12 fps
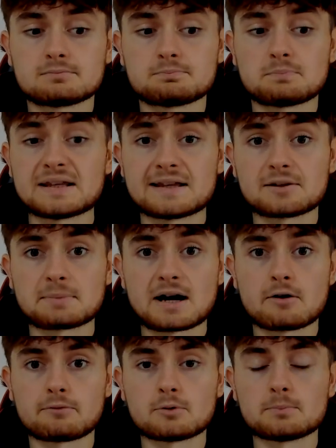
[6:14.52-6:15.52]
be as
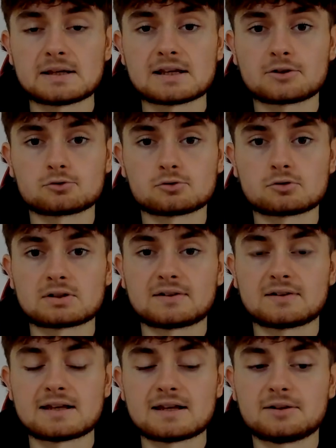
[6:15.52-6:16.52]
powerful and be as strong as
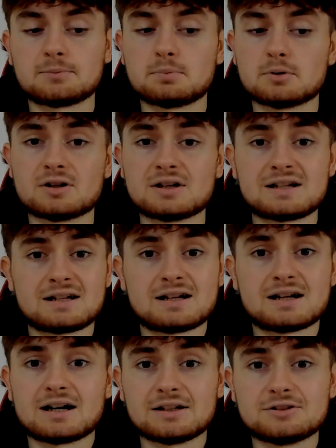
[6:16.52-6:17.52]
he is. But
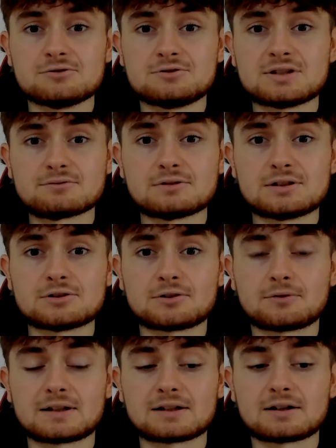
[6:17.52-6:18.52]
I do genuinely
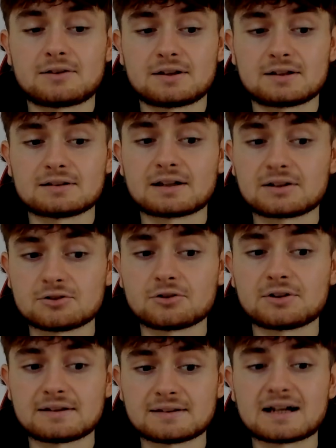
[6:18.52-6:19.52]
just think, I think that's
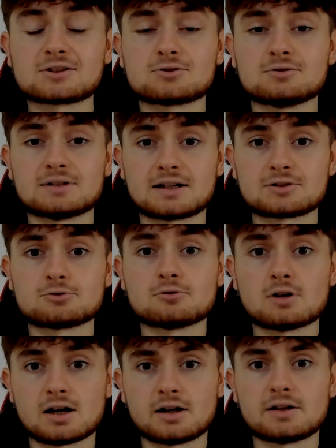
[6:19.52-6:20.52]
just that
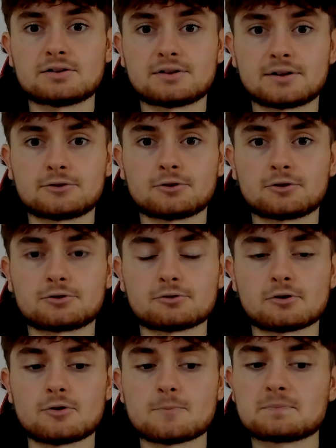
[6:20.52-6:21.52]
natural higher
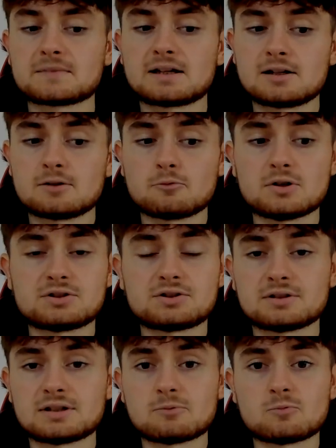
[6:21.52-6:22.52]
testosterone,
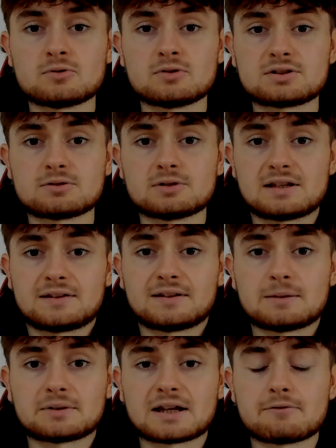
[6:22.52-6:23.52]
which he
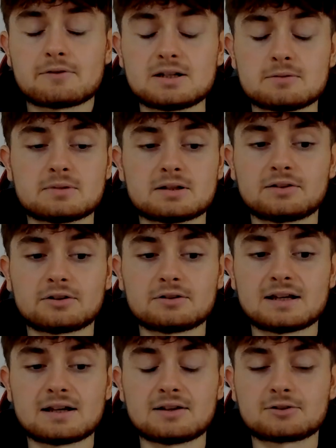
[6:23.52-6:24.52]
seems to have in him. And so
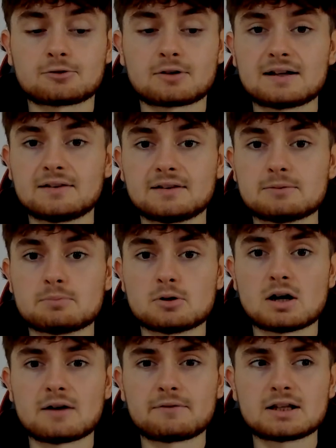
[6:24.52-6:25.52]
yeah, it's crazy.
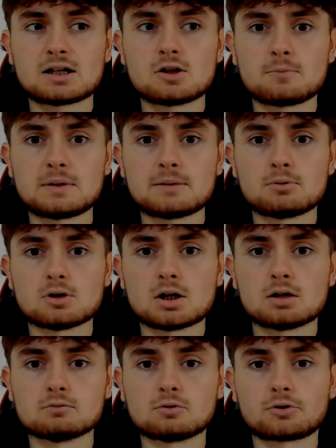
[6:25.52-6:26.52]
But I think a lot of people
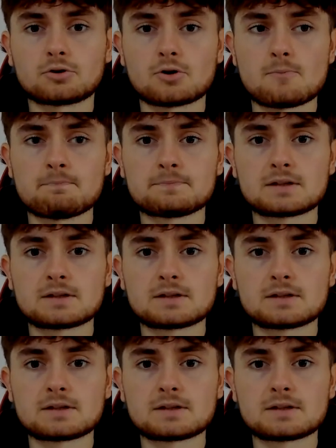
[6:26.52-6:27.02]
are also